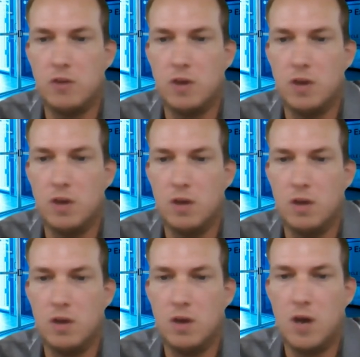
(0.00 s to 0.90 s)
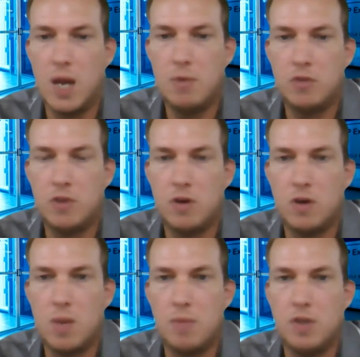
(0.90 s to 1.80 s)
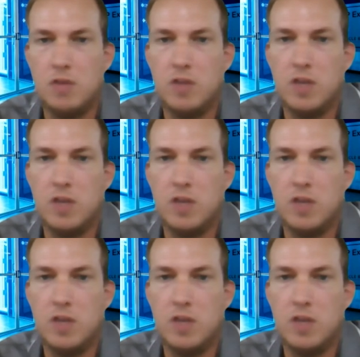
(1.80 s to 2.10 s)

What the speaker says: hyperscale companies.